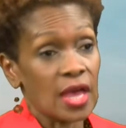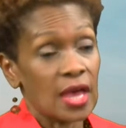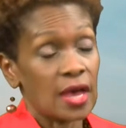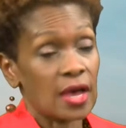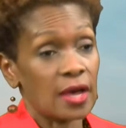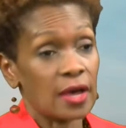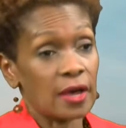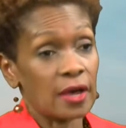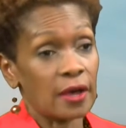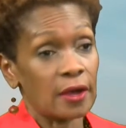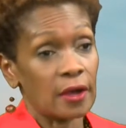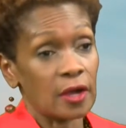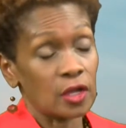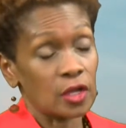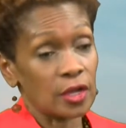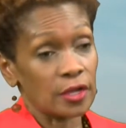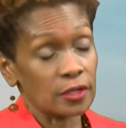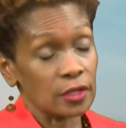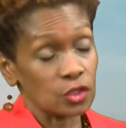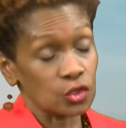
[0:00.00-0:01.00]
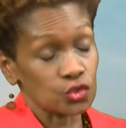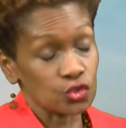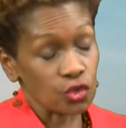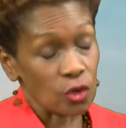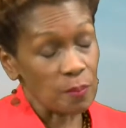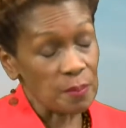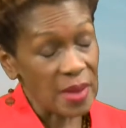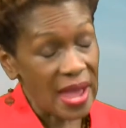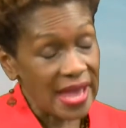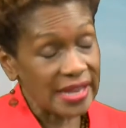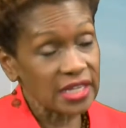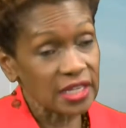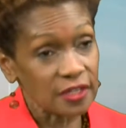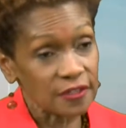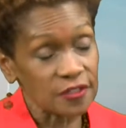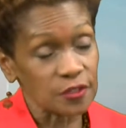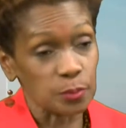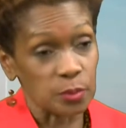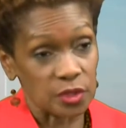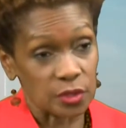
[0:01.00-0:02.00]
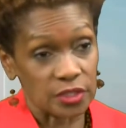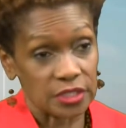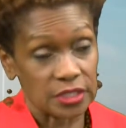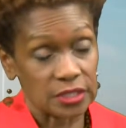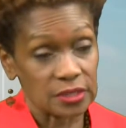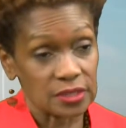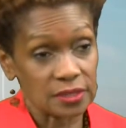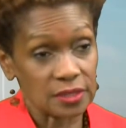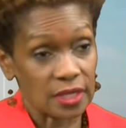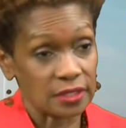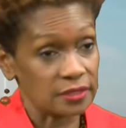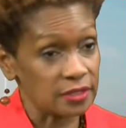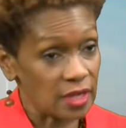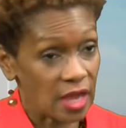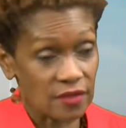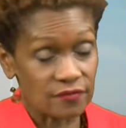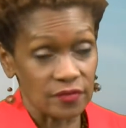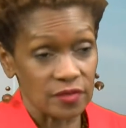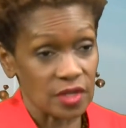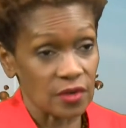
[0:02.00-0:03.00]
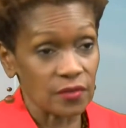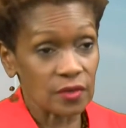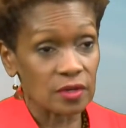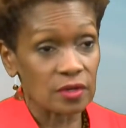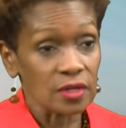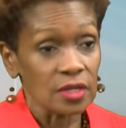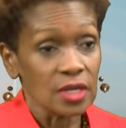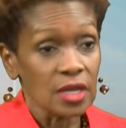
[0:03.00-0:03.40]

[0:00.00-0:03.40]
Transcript: a traumatic experience. I've never